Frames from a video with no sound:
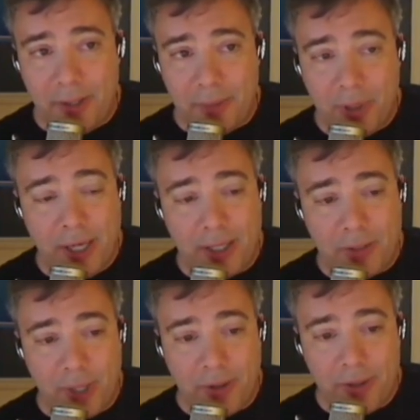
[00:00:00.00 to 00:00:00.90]
their
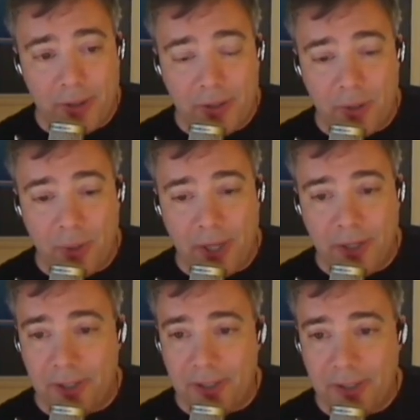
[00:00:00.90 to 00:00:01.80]
products with to
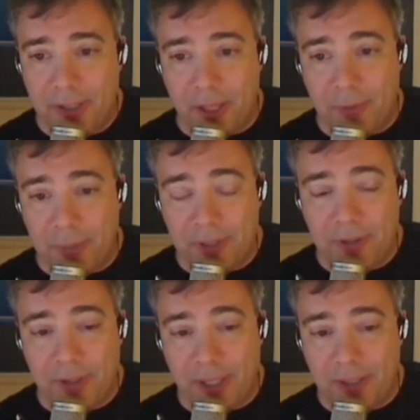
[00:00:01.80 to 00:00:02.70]
other
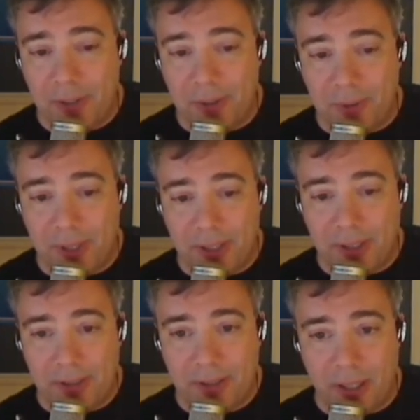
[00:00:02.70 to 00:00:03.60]
governments and to
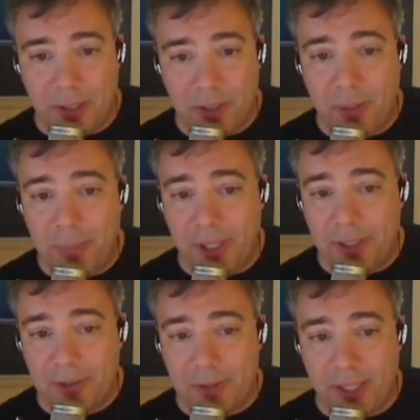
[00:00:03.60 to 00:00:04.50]
uh, large
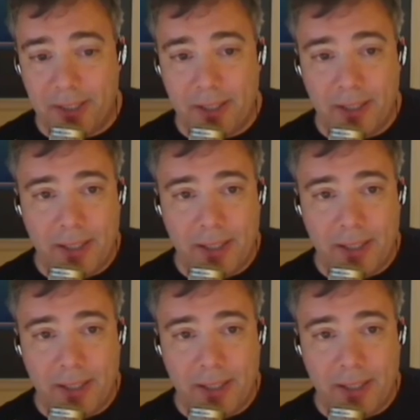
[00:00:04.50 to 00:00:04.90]
companies, right?